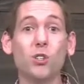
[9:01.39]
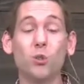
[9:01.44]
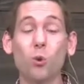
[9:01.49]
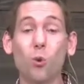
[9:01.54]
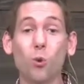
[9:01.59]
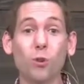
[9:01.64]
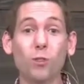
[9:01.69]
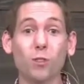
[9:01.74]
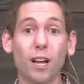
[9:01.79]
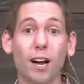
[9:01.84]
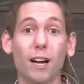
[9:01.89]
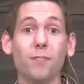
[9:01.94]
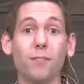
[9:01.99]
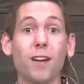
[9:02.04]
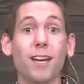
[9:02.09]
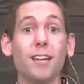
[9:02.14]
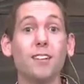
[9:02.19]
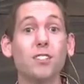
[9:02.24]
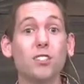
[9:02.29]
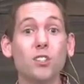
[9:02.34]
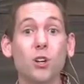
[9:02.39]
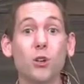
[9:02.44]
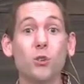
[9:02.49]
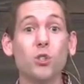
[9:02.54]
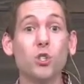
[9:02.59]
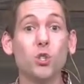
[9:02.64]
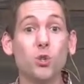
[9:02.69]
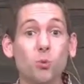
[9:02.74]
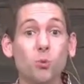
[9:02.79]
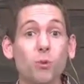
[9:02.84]
your life, and so
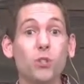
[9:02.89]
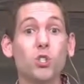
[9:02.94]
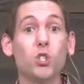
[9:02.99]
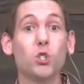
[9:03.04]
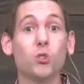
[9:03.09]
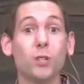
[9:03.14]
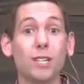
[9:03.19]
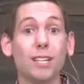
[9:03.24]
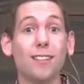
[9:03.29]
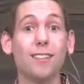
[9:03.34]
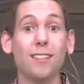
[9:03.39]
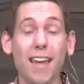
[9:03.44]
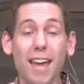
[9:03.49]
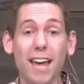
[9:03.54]
you would treat